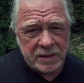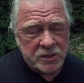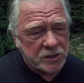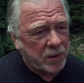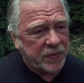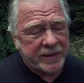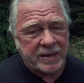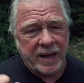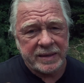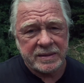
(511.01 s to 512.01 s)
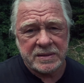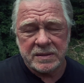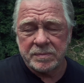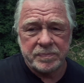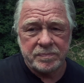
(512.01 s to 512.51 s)
Spread that kindness
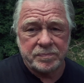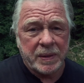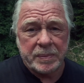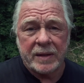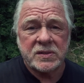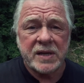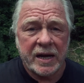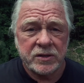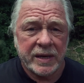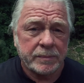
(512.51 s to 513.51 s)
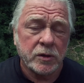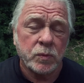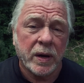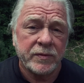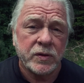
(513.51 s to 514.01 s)
to people outside your neighborhood
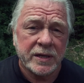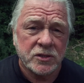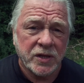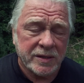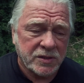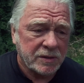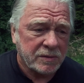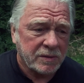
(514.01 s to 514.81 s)
whenever you get a chance to.